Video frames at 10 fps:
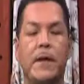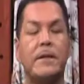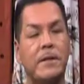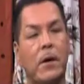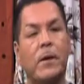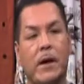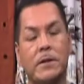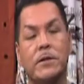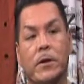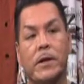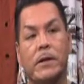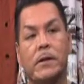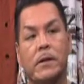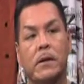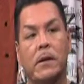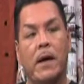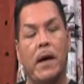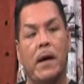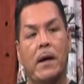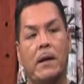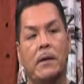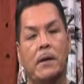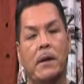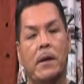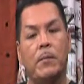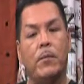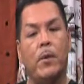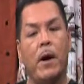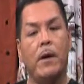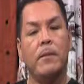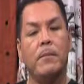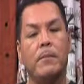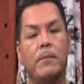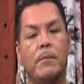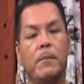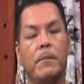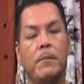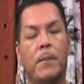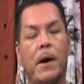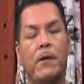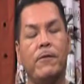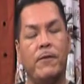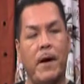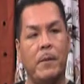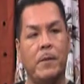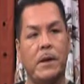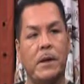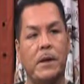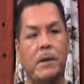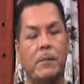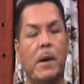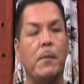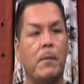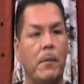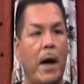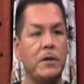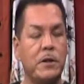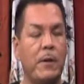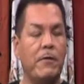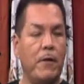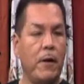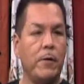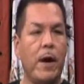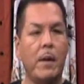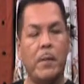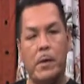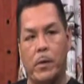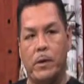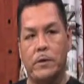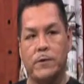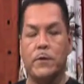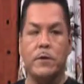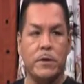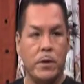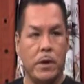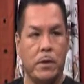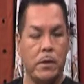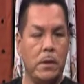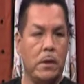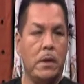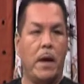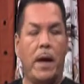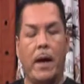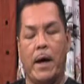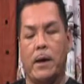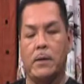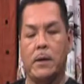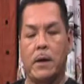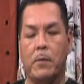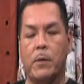that's how it got started. And it brought my family, my, actually my father and my brothers full circle. And uh,